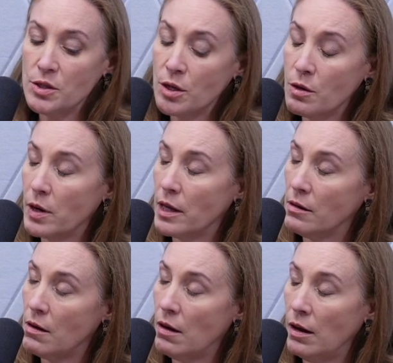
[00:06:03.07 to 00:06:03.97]
I started
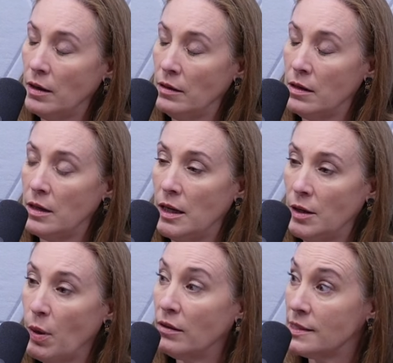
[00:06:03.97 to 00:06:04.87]
working on uh,
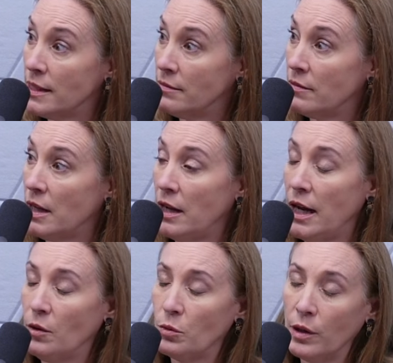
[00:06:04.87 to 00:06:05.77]
policy
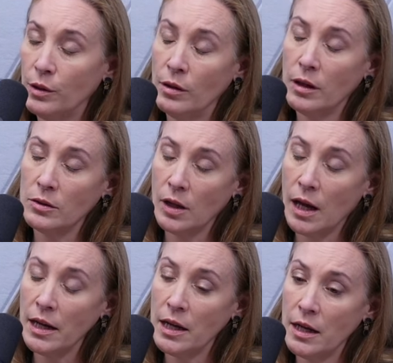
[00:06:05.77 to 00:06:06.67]
and wrote a
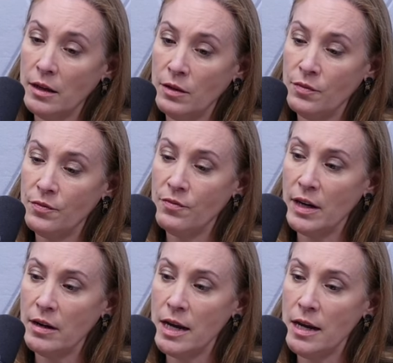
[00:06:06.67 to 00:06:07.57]
lot of
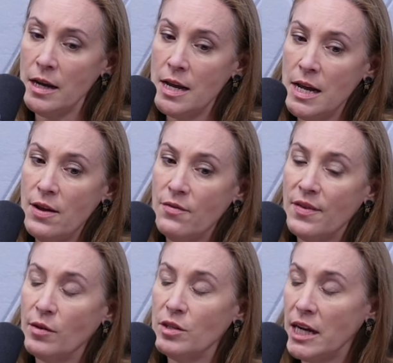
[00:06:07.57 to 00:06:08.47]
very
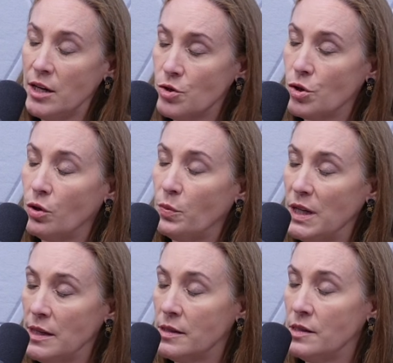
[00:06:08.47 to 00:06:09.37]
foundational
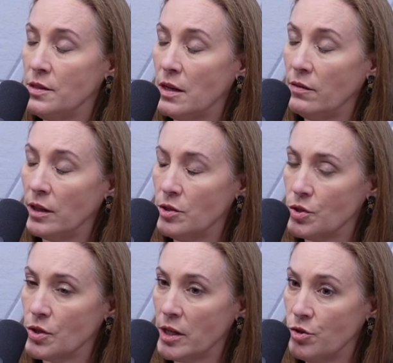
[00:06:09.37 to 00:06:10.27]
pieces of
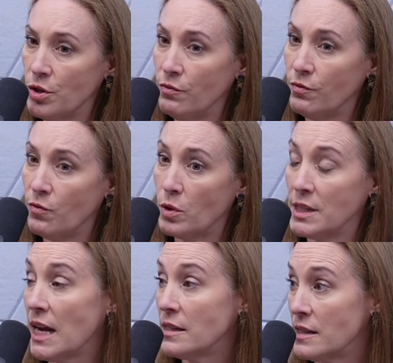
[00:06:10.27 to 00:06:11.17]
legislation for
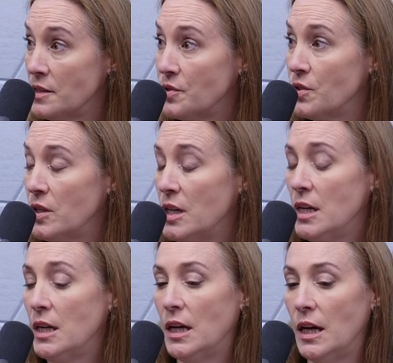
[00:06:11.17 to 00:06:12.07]
Texas
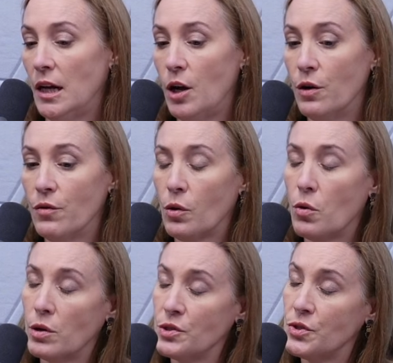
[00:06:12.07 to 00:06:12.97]
uh, over the
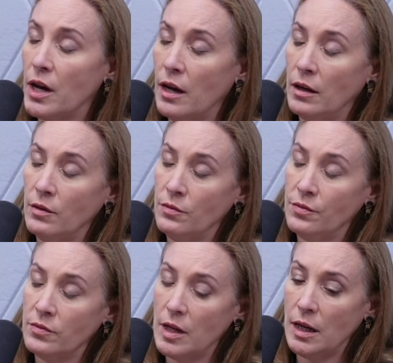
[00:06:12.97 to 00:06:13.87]
course of
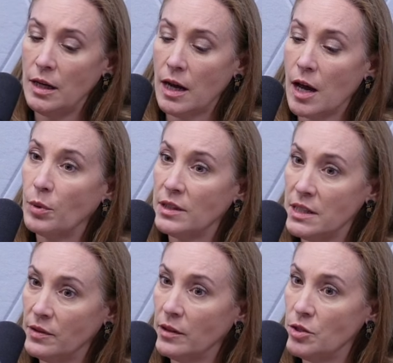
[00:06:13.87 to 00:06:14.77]
uh, a couple of
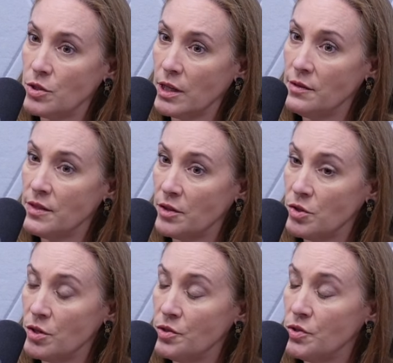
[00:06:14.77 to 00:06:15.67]
different legislative
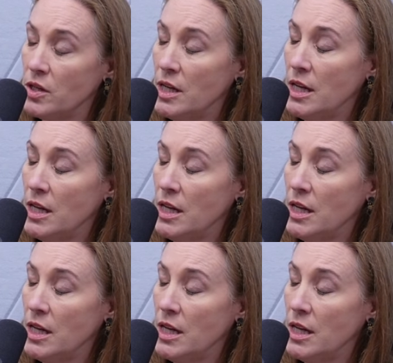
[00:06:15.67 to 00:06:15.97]
sessions